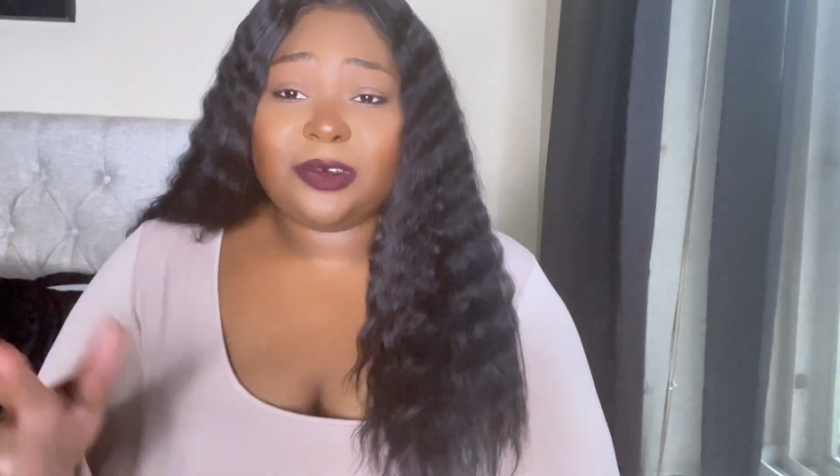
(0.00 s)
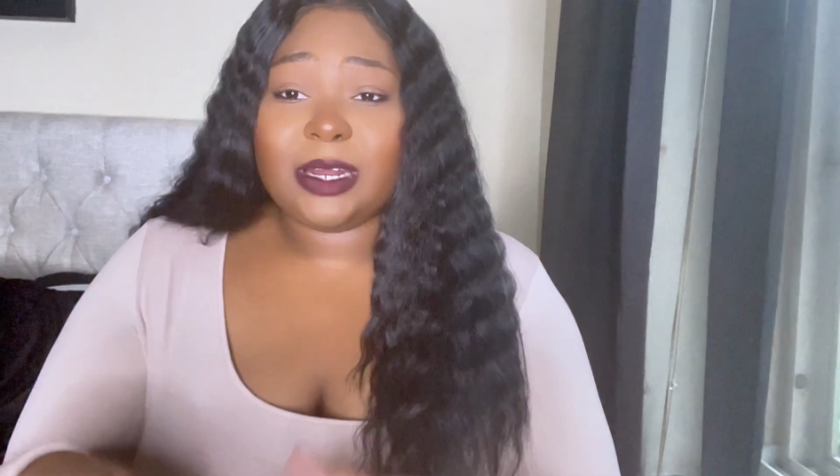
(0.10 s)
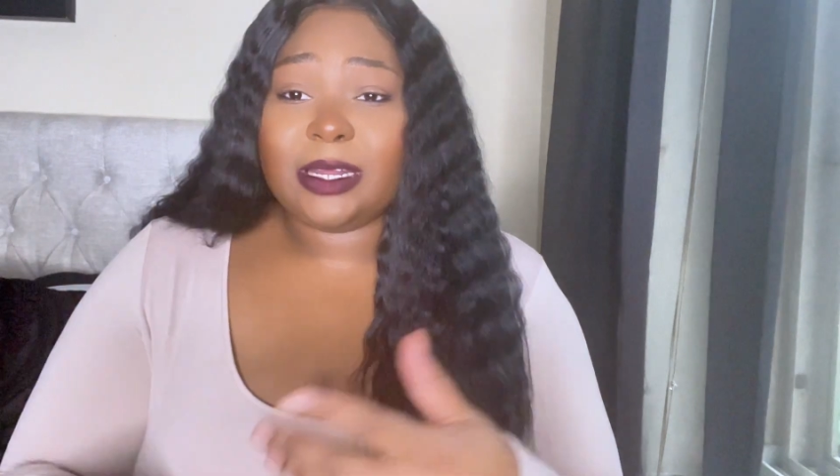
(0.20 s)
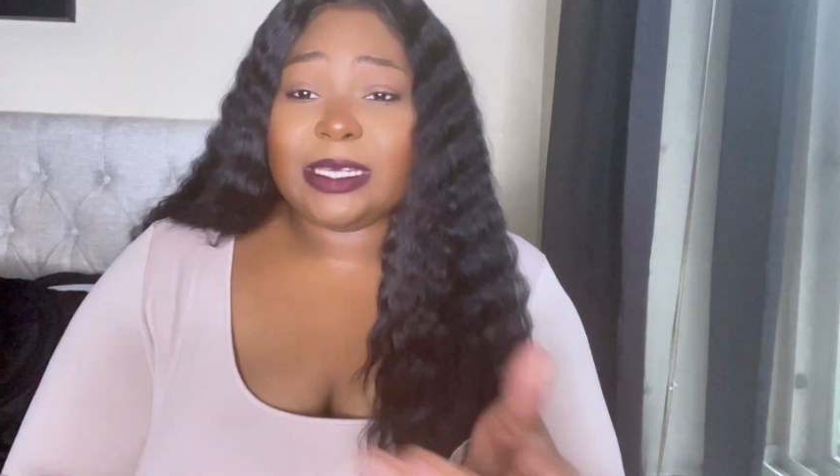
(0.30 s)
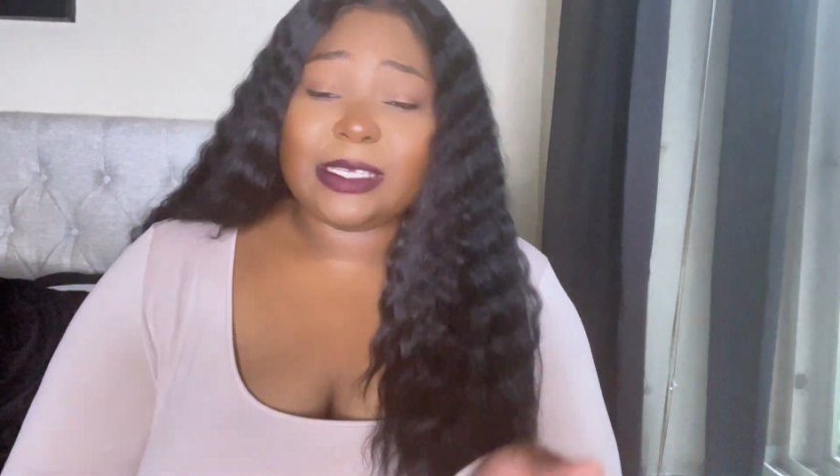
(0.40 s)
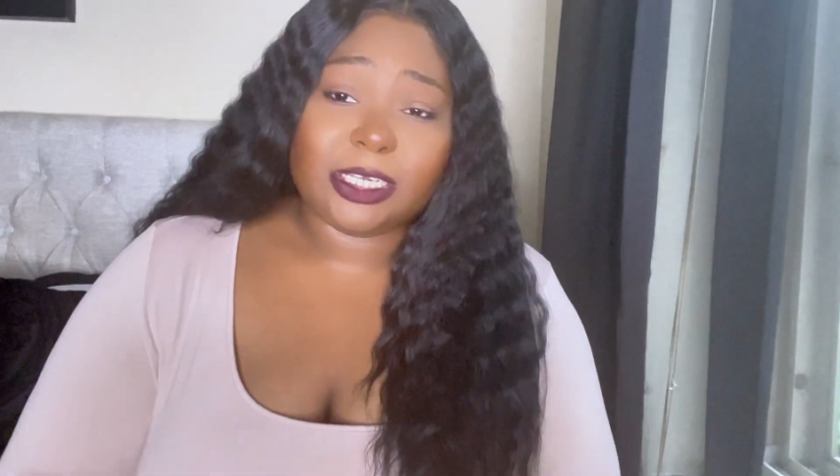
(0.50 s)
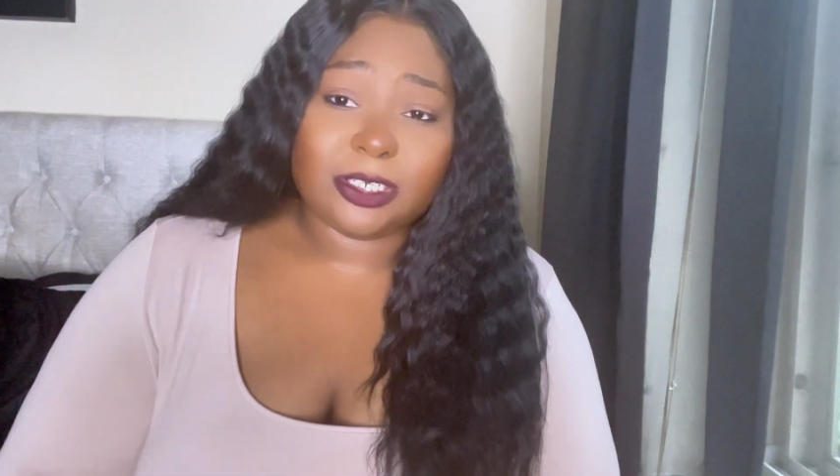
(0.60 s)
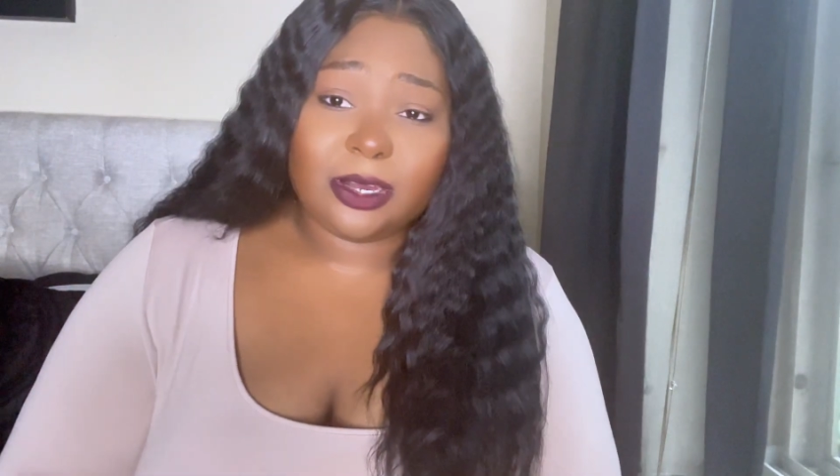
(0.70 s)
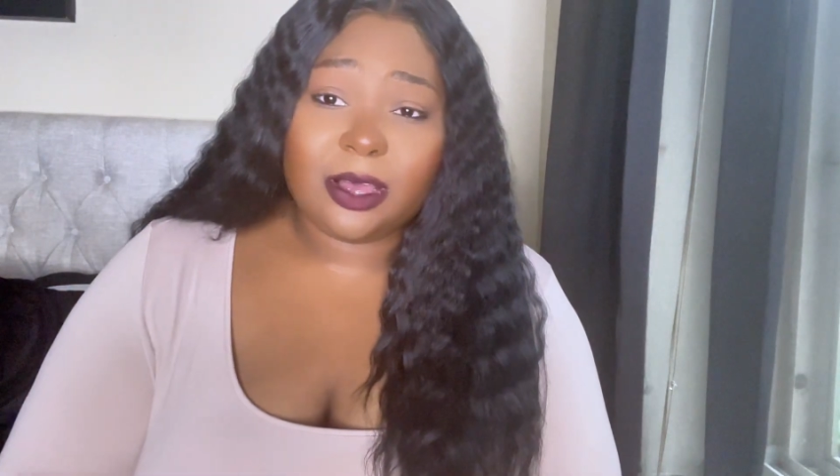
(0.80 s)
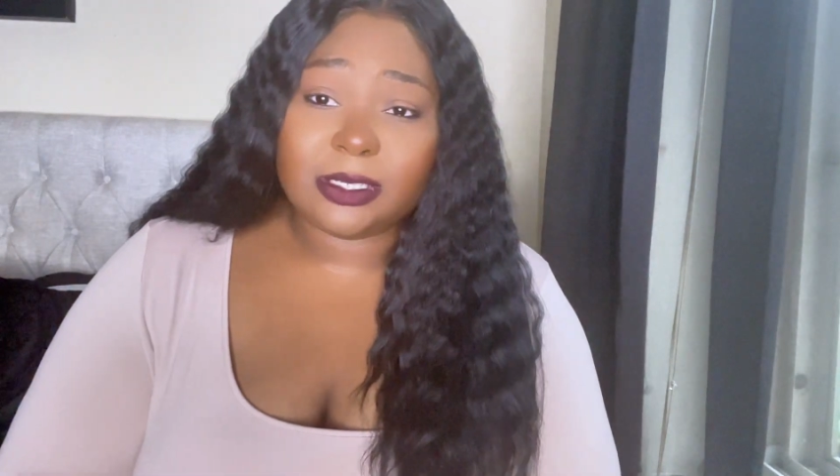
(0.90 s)
but at least get
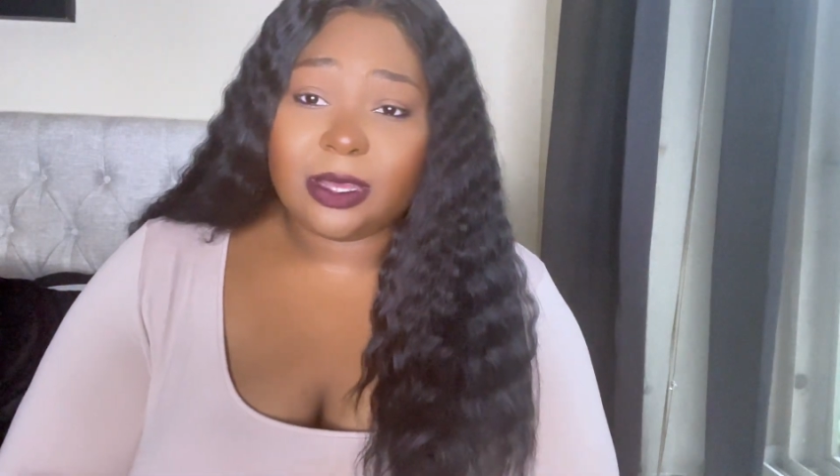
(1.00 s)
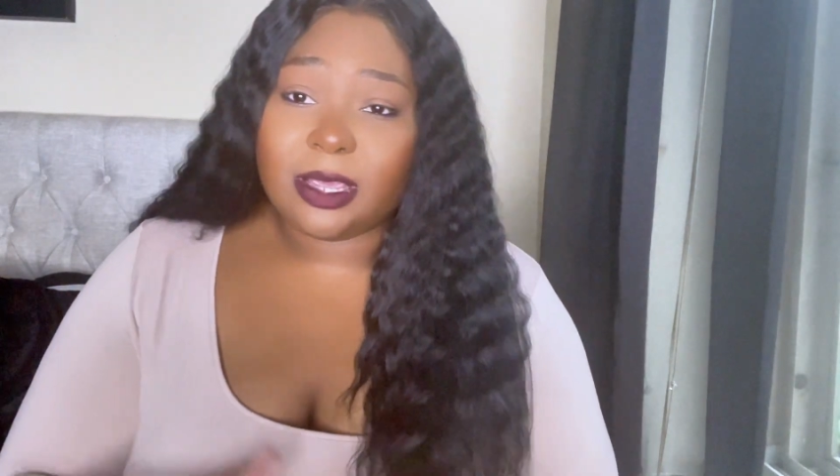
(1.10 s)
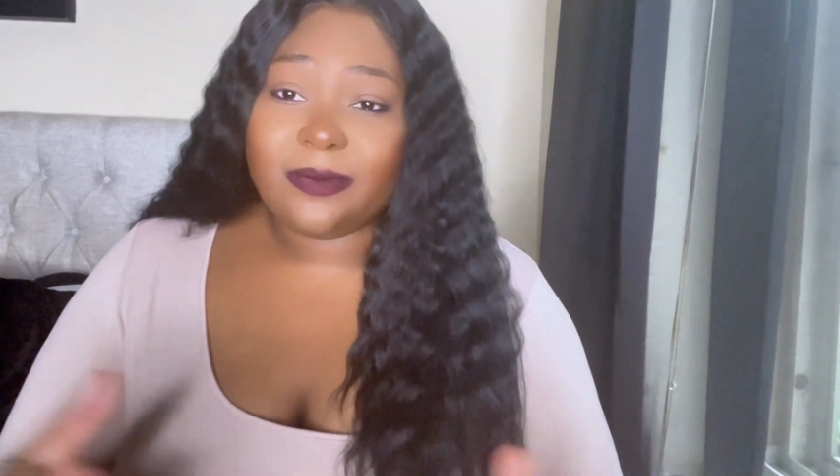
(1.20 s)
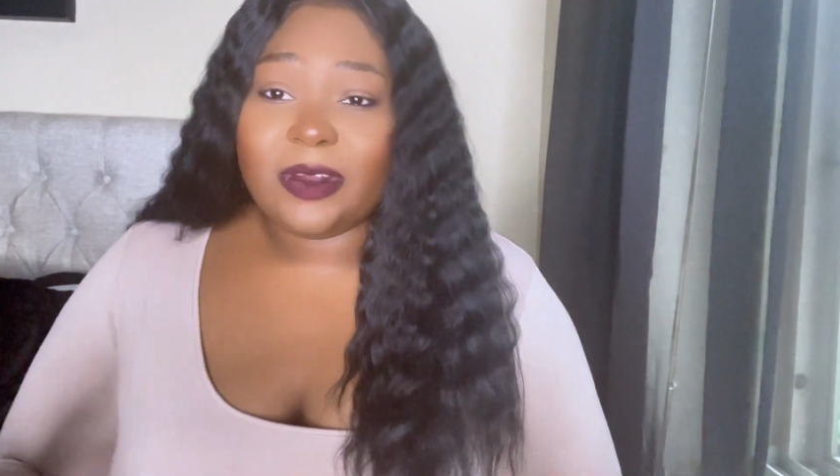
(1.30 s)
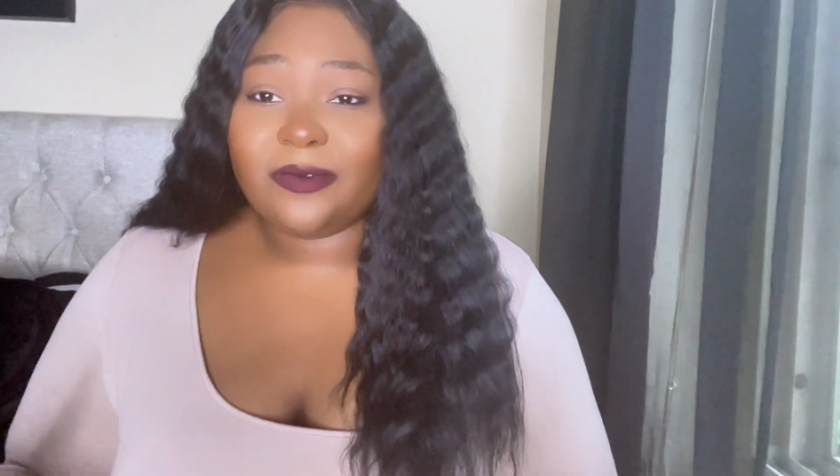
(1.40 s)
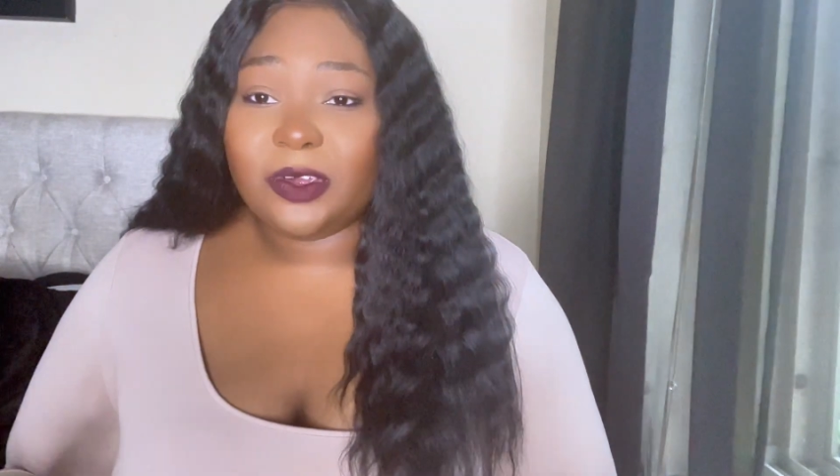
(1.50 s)
your nose on, even if